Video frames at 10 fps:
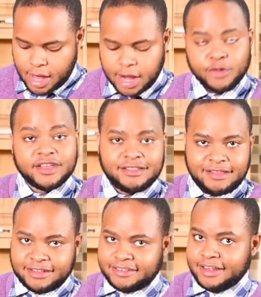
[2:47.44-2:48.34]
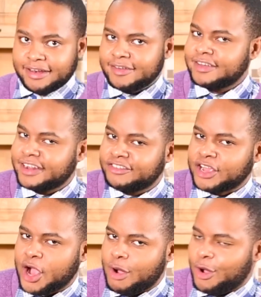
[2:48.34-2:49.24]
Now that that's done, let's
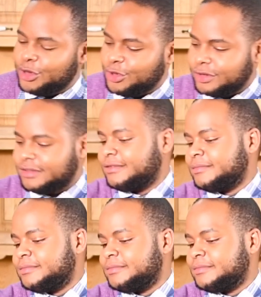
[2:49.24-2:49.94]
check our onions.